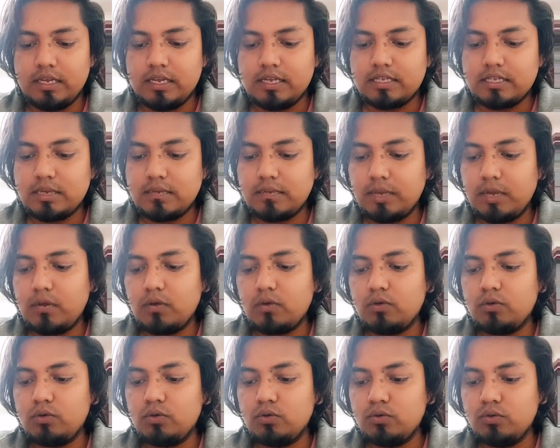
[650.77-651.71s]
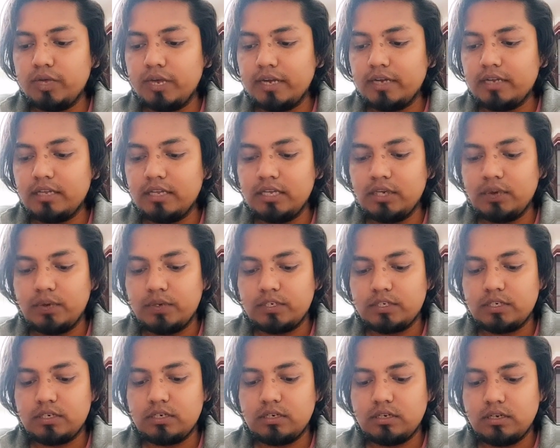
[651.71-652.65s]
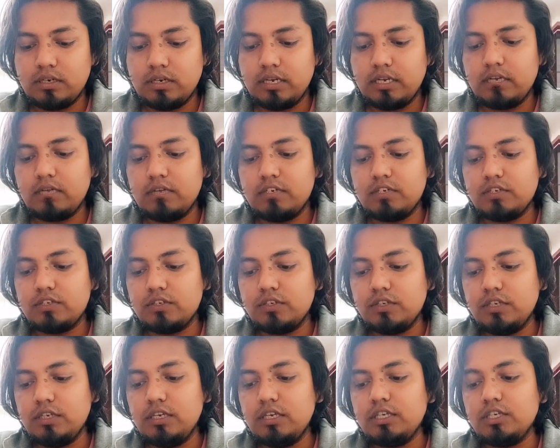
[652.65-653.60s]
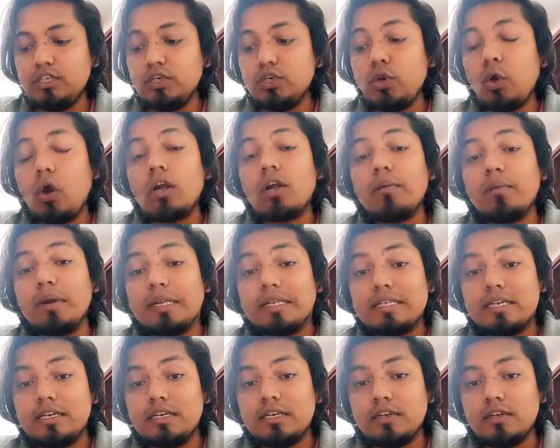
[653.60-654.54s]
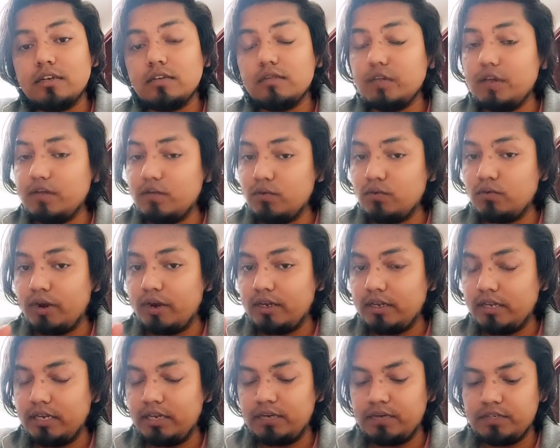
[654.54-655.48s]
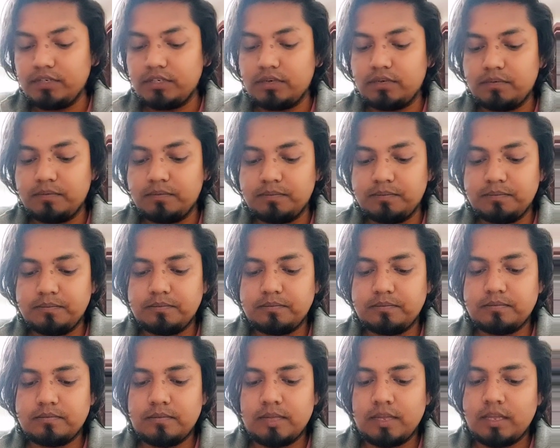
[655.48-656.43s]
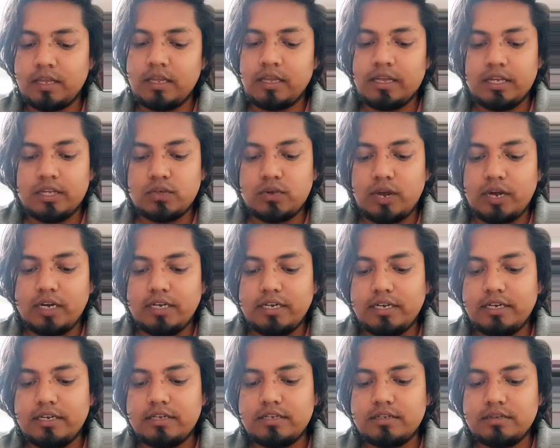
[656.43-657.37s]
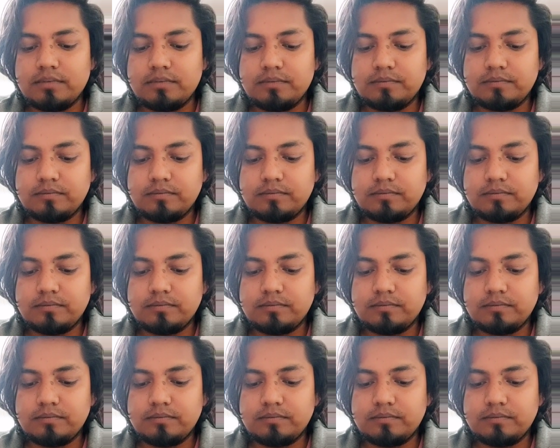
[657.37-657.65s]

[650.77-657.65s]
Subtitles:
Somehow to get the equation in which C is not present, we have to find the equation. So idea is,